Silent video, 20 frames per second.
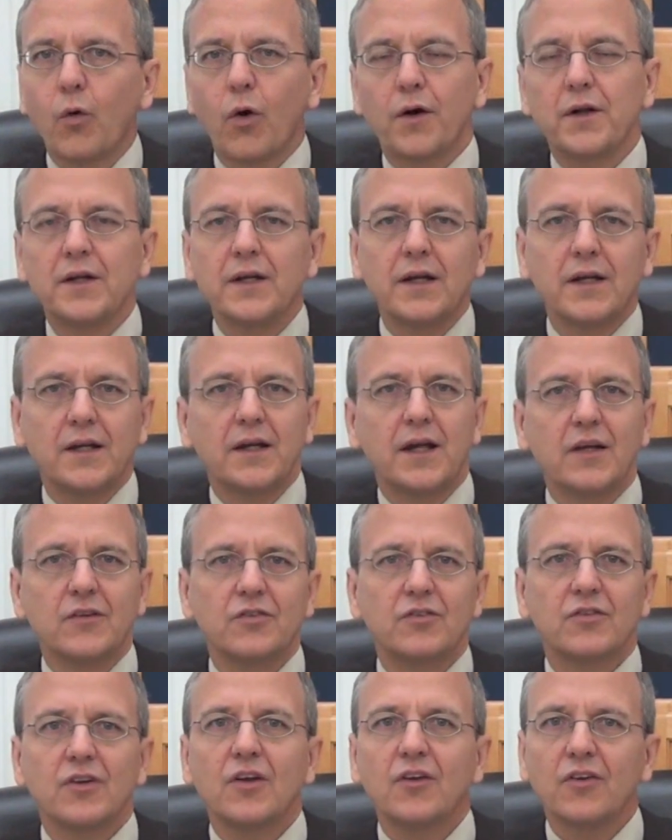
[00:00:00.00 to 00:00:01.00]
warning
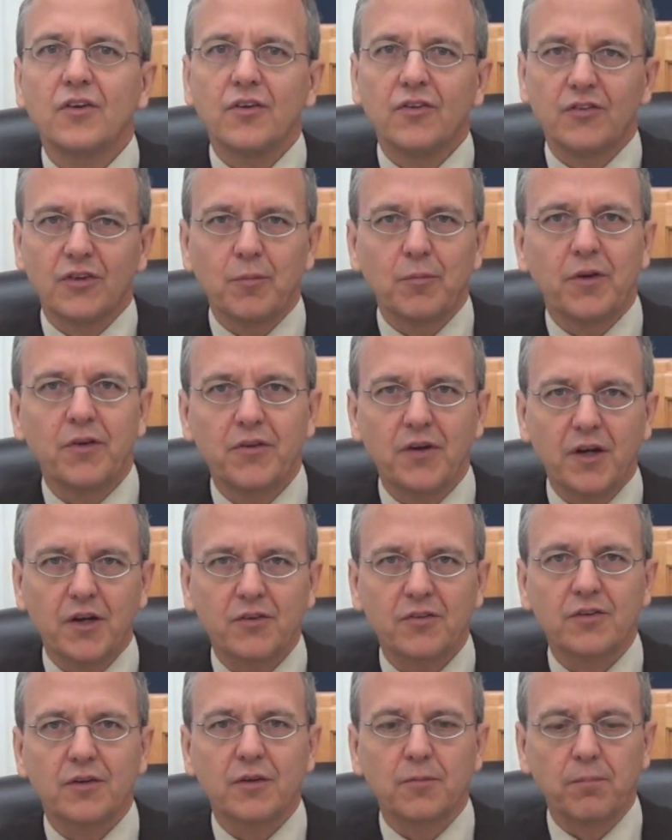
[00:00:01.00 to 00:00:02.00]
against some of the
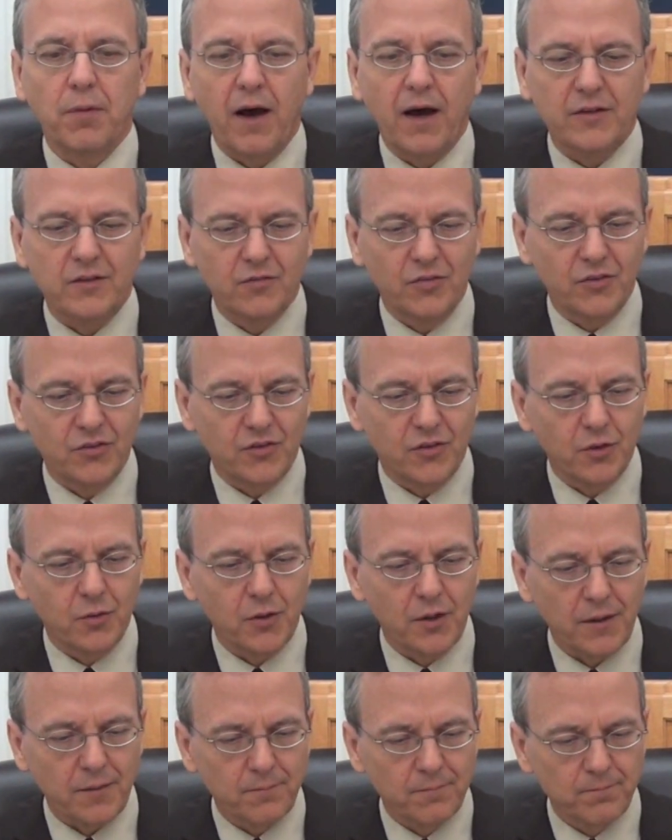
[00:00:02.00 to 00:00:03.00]
things that the pontiff is
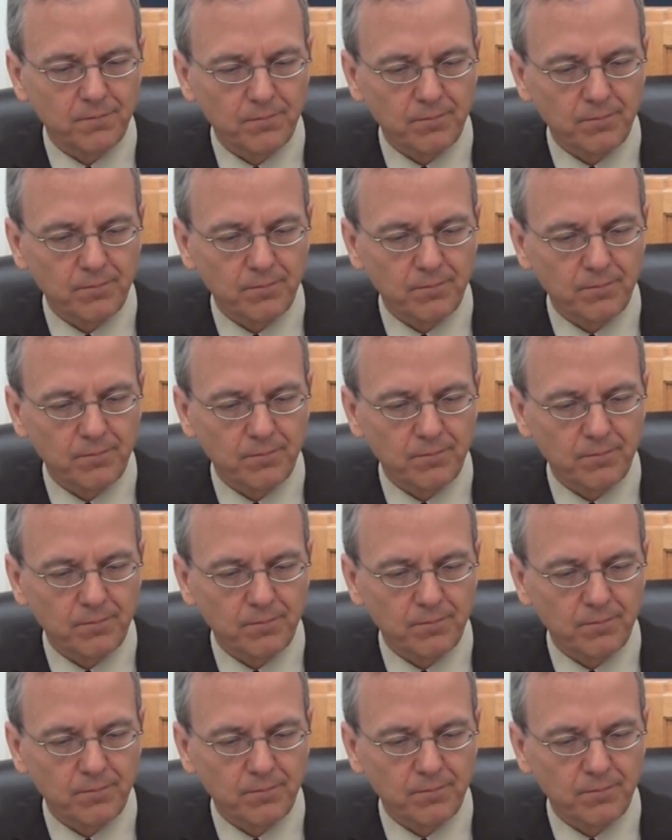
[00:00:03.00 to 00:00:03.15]
doing.